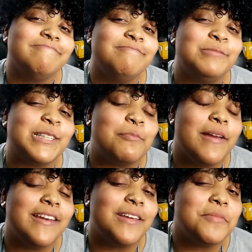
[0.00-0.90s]
But the
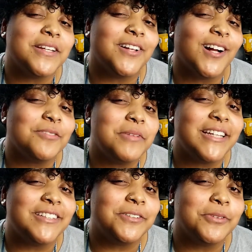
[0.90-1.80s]
pandemic talked me
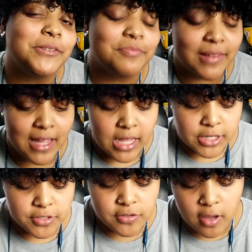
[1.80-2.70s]
into it.
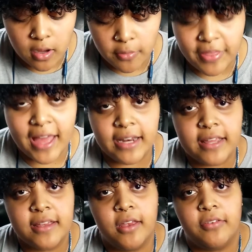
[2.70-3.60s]
So that
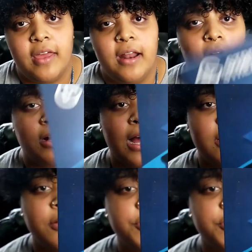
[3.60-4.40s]
is an Elgato